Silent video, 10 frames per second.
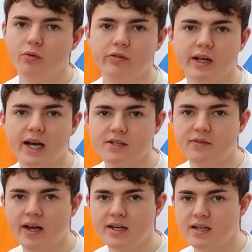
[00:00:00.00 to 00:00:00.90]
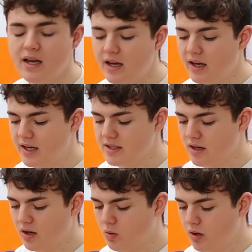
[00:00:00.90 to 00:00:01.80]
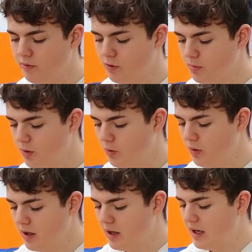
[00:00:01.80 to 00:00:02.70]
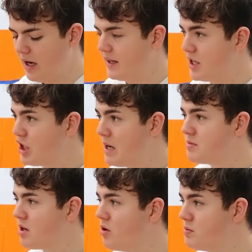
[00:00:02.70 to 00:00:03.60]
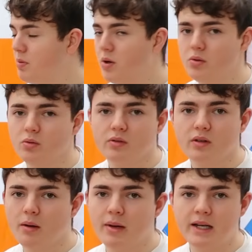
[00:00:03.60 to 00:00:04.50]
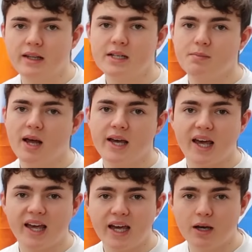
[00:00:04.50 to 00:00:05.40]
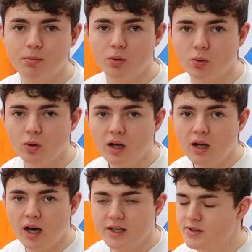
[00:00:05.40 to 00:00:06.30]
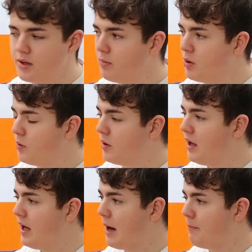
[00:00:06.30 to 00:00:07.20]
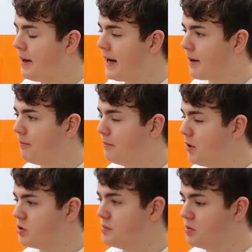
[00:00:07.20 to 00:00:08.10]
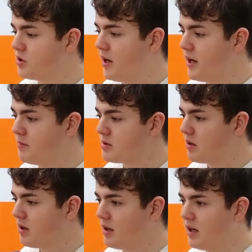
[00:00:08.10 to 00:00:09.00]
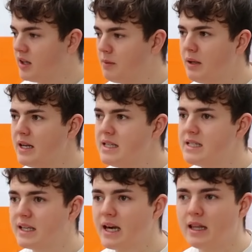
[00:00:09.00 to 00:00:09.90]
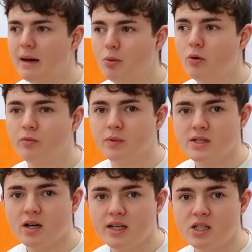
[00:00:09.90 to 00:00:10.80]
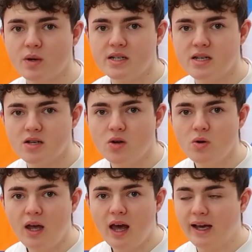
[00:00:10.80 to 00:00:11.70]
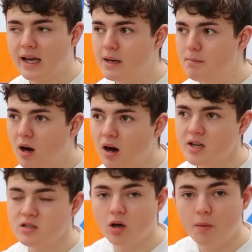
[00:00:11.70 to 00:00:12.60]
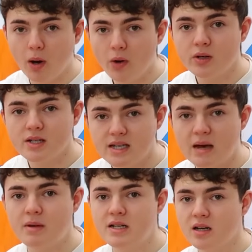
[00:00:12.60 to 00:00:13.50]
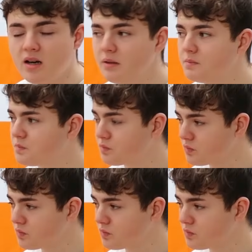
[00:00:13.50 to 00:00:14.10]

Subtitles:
ball for the next phase is quite phenomenal. And then James Lowe's boot. I mean, this player can kick a ball to the moon and back multiple times. The ability to kick that ball from inside his 22 and get it past the opponent's 10-metre line